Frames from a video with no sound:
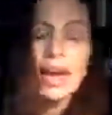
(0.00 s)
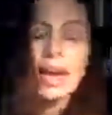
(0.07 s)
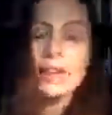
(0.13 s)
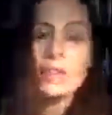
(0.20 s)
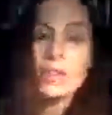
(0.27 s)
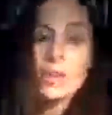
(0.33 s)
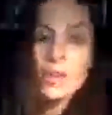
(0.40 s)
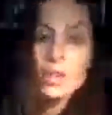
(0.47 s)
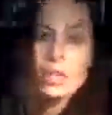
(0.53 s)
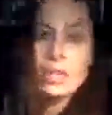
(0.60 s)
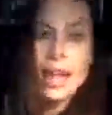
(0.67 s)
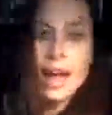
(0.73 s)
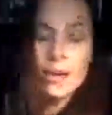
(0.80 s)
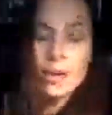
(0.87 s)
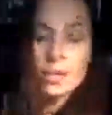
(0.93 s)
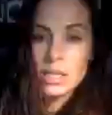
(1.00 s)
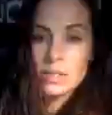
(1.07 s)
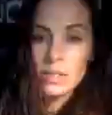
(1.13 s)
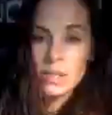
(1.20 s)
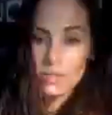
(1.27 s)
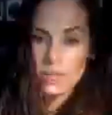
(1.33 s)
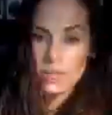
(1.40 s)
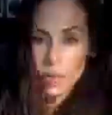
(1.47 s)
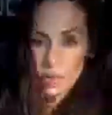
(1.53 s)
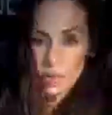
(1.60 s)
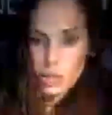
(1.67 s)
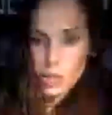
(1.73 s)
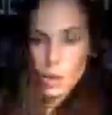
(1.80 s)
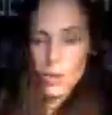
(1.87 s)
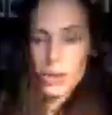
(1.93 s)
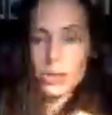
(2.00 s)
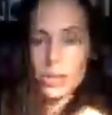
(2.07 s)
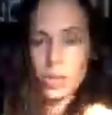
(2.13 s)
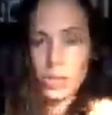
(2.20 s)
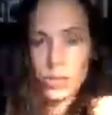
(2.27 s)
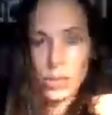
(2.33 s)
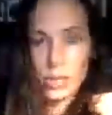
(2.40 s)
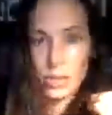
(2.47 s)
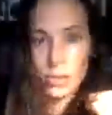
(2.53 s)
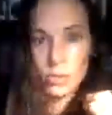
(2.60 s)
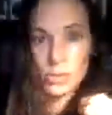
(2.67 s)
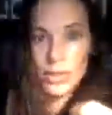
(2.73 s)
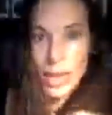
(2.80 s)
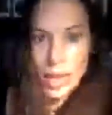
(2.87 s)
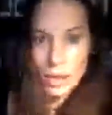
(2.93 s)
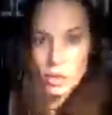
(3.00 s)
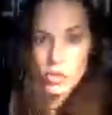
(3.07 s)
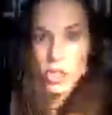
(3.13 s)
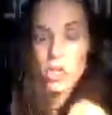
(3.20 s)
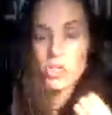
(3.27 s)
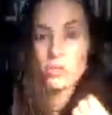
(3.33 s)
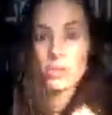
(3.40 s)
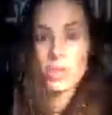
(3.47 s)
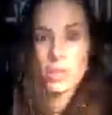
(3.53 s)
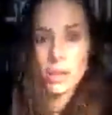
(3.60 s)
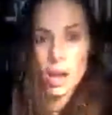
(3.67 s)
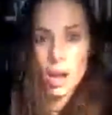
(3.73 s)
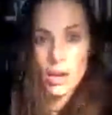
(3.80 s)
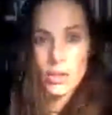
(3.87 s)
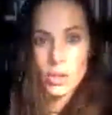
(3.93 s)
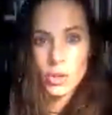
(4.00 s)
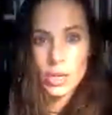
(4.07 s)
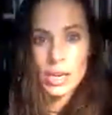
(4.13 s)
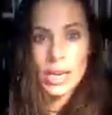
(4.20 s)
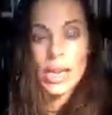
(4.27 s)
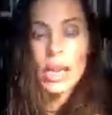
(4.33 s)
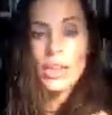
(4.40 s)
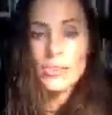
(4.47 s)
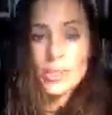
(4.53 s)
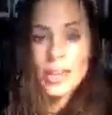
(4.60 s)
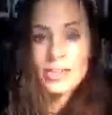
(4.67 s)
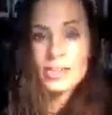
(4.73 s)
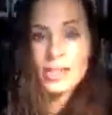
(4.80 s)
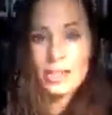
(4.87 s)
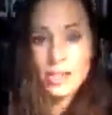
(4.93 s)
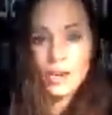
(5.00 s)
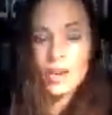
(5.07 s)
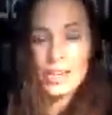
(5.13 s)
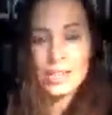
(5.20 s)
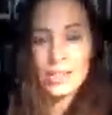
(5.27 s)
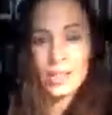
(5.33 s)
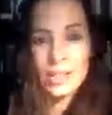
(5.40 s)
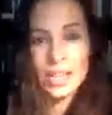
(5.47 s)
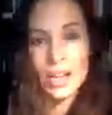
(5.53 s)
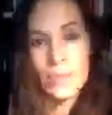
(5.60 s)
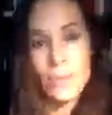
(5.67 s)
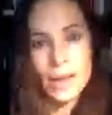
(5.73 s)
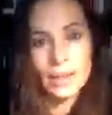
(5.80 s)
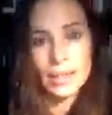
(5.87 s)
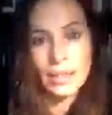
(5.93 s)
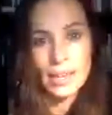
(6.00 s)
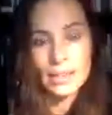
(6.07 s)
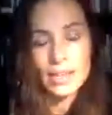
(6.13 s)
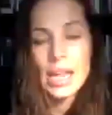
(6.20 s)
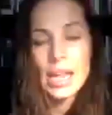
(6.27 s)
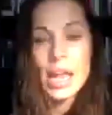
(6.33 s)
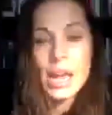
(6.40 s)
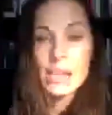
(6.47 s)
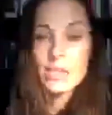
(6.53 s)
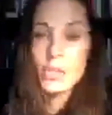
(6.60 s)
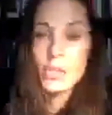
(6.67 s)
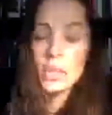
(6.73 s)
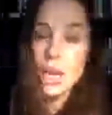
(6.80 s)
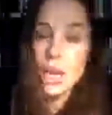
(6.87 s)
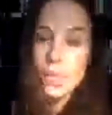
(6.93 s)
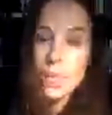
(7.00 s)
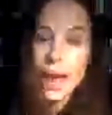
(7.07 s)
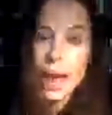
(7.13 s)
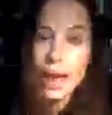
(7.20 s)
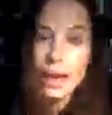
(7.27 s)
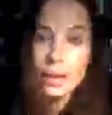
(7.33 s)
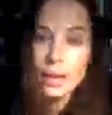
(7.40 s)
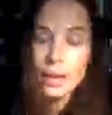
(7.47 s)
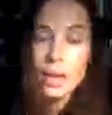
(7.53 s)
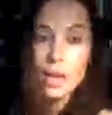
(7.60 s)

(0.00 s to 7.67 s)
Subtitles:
If we don't allow ourselves to fully go into it without judgment, honor it, chances are it's going to come back again. It's going to come back